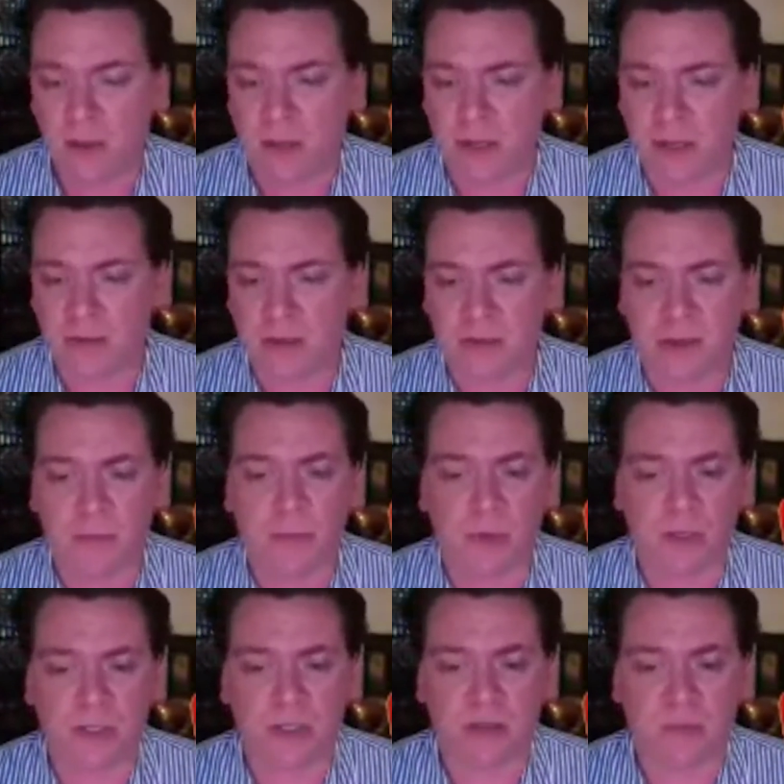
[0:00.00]
And I think that
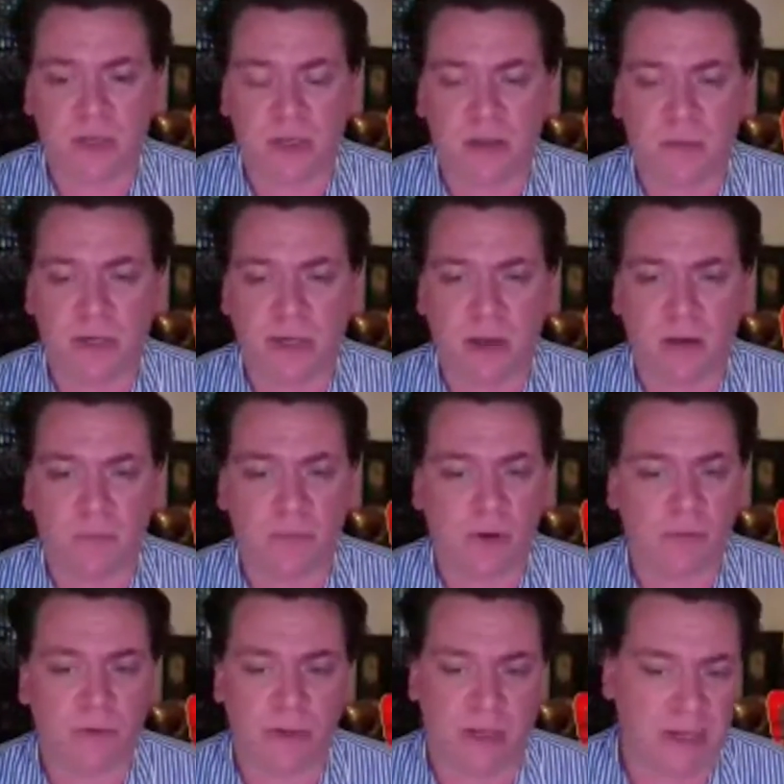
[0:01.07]
book's going to be coming out
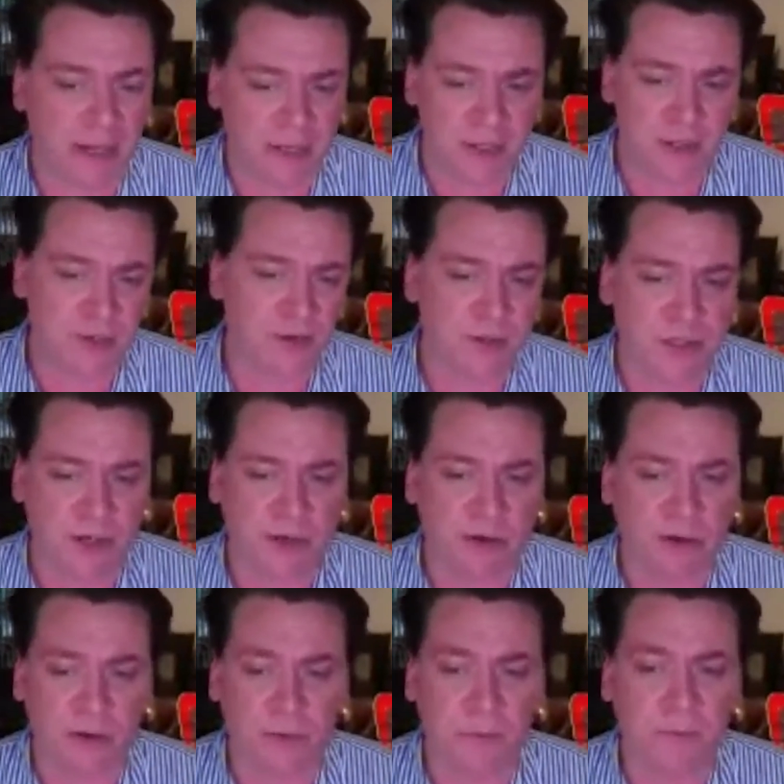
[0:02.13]
probably in next year's
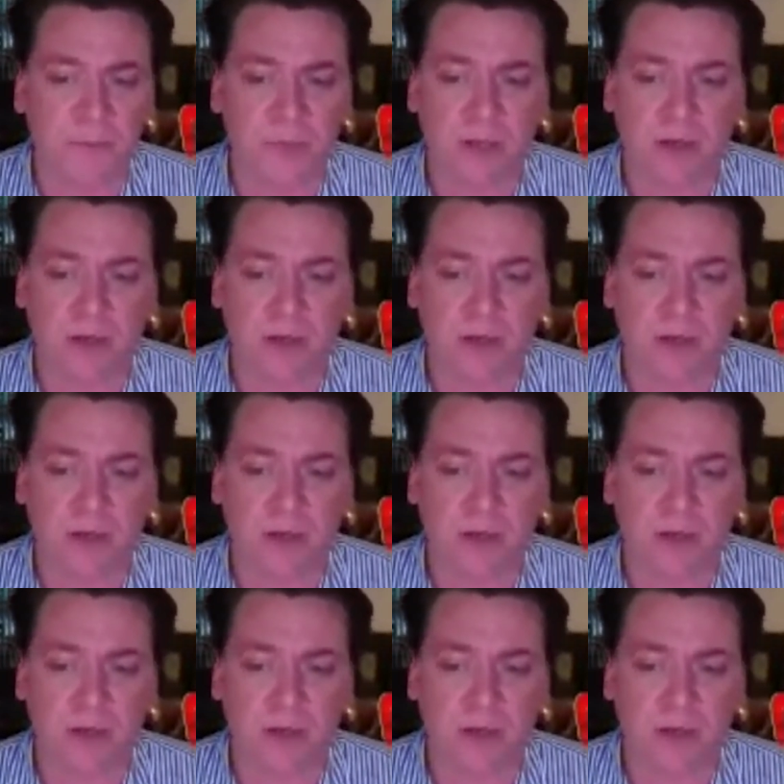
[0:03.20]
Herodom.